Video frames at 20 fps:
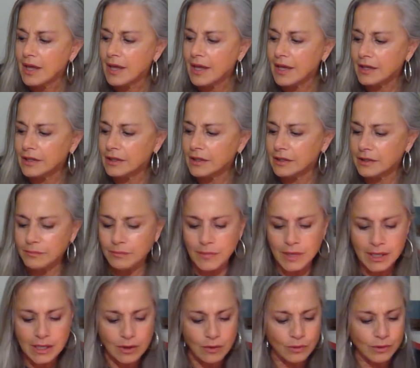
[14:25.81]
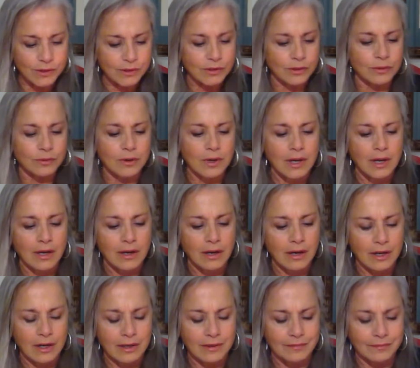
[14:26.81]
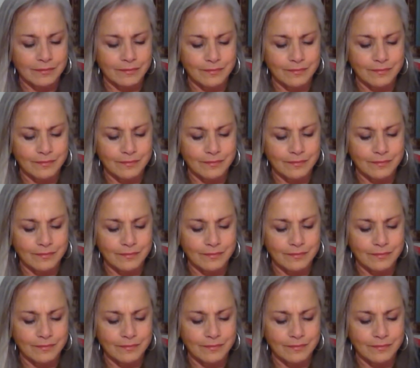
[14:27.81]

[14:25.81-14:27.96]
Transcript: and it may also uh,